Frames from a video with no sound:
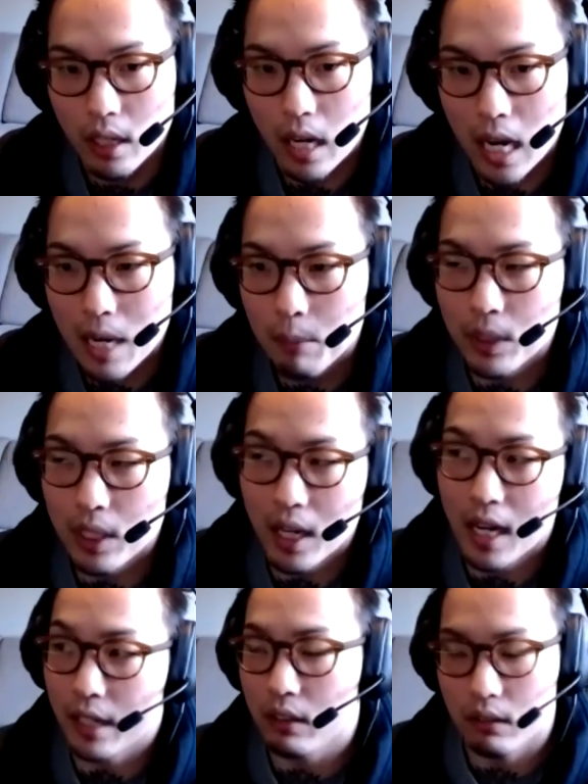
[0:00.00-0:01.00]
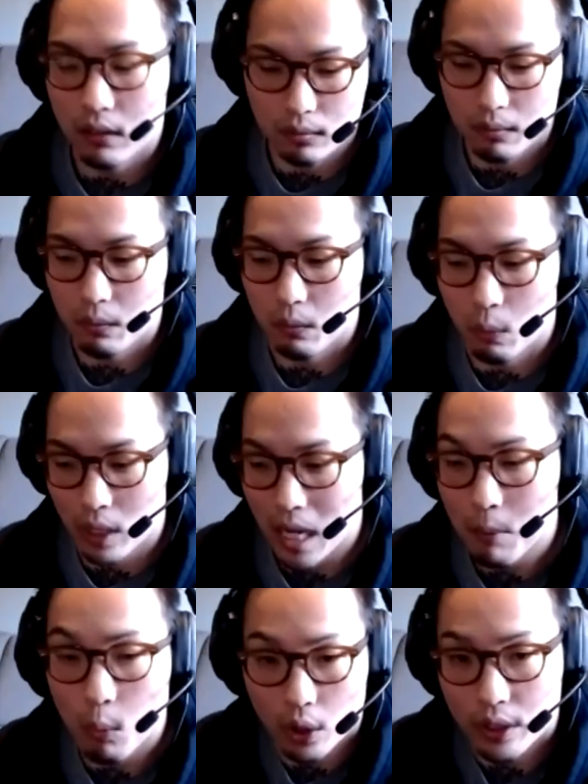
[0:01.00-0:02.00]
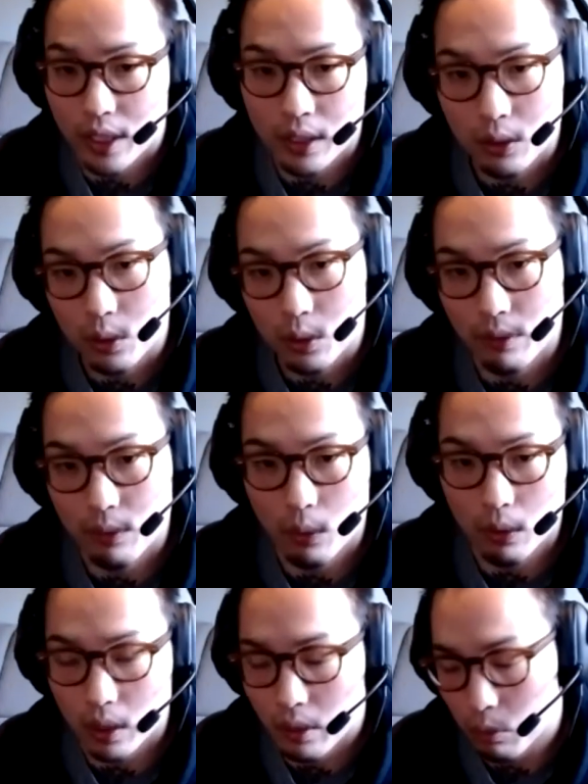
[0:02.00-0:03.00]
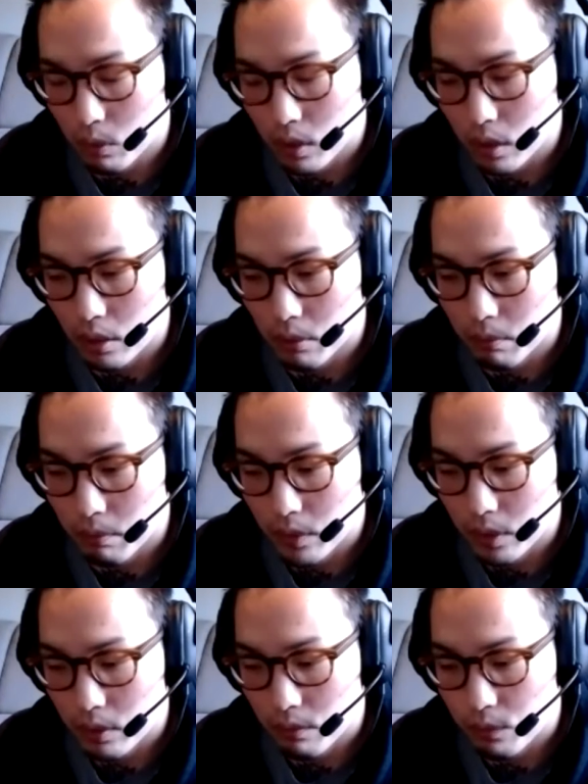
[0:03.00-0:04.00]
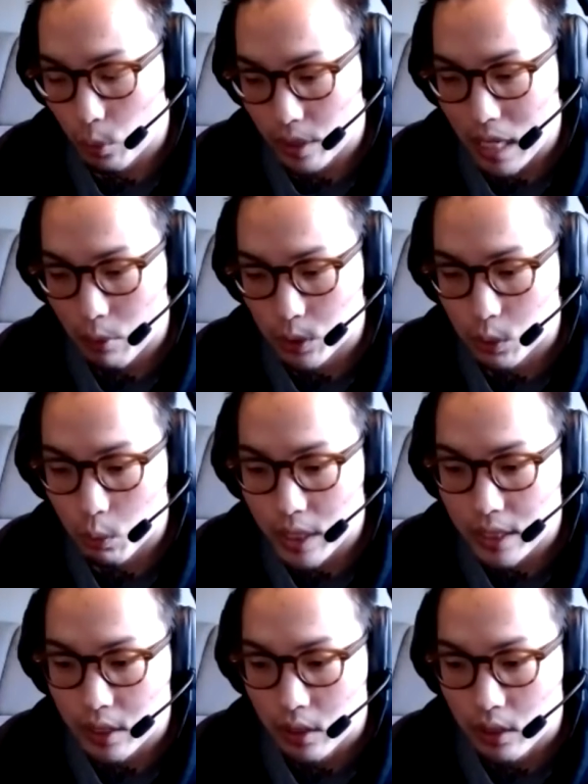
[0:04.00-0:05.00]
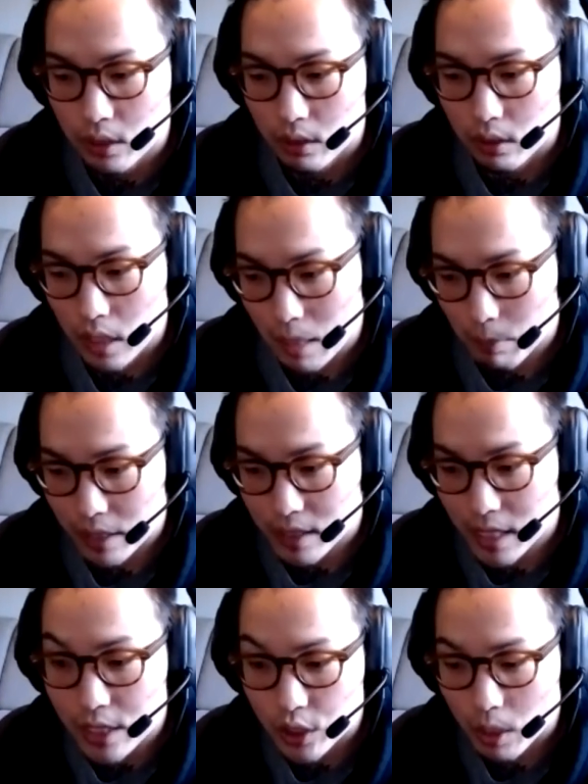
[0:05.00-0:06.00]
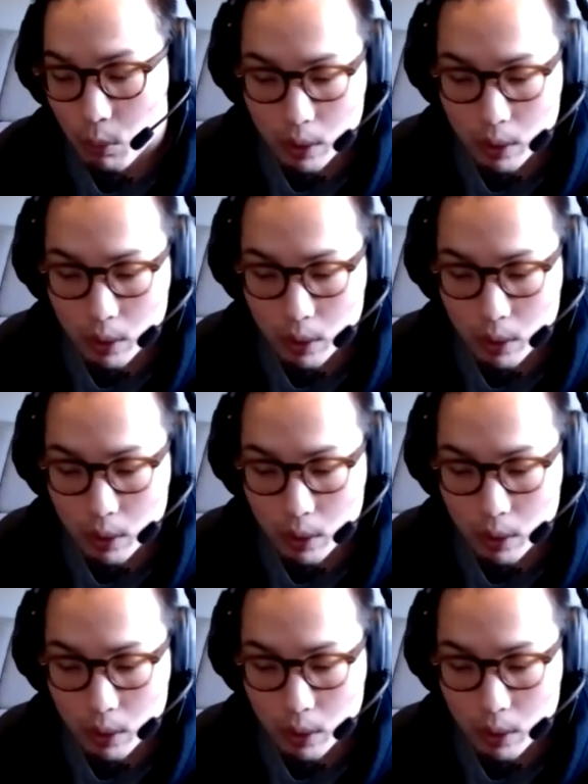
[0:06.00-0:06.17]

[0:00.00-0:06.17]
I'm not when I'm working 24, eh, uh, 40 hours a week at my day job.